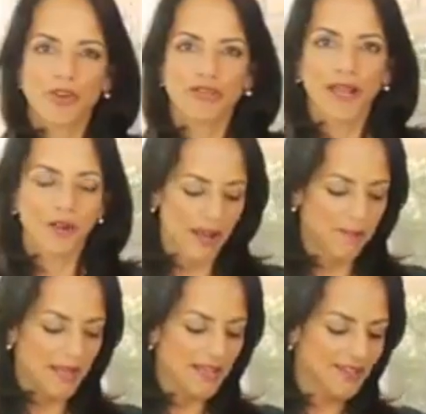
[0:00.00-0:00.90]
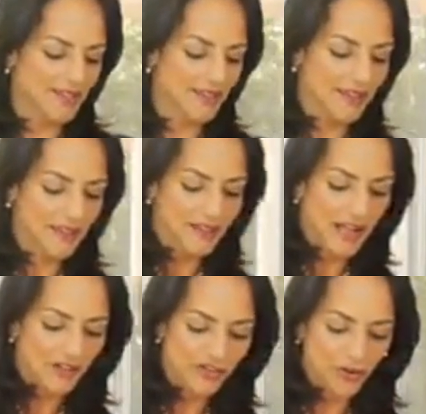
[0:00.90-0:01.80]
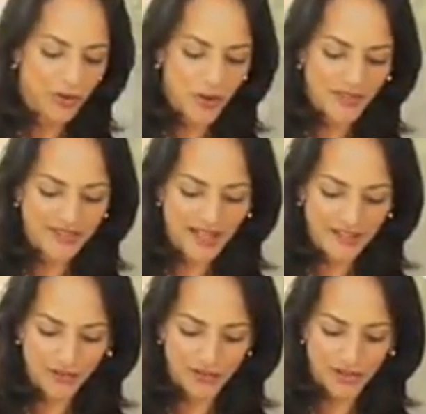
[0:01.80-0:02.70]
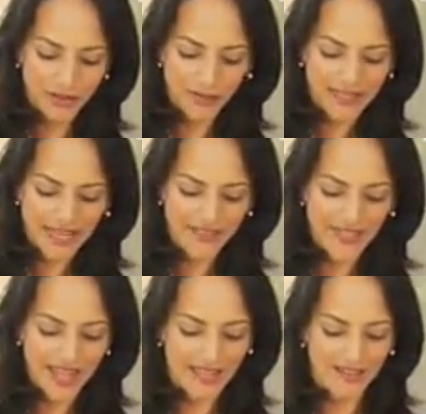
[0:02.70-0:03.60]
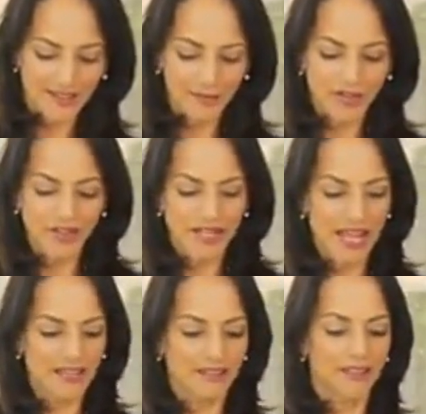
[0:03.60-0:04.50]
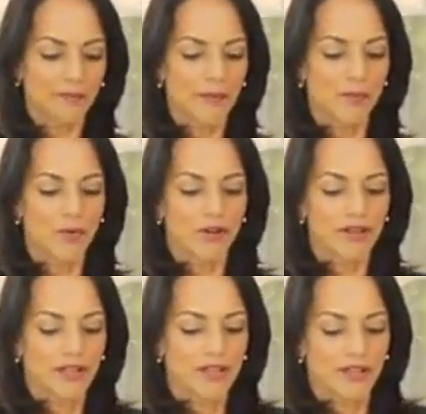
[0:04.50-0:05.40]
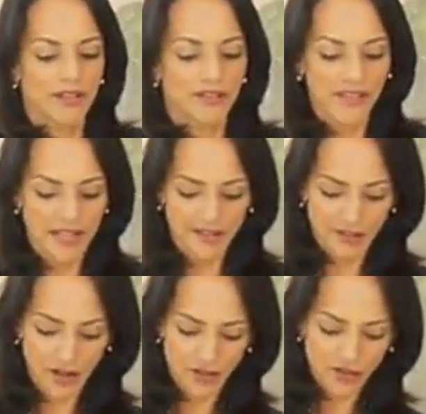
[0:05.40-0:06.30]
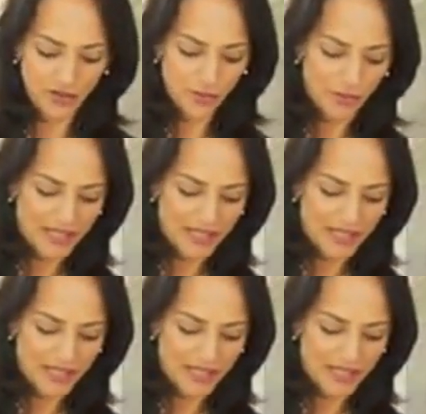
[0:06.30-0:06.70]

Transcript: more of my crepe mix. I'll show you what the texture is going to be like at the end. I'm just going to add a little bit more so that it's not too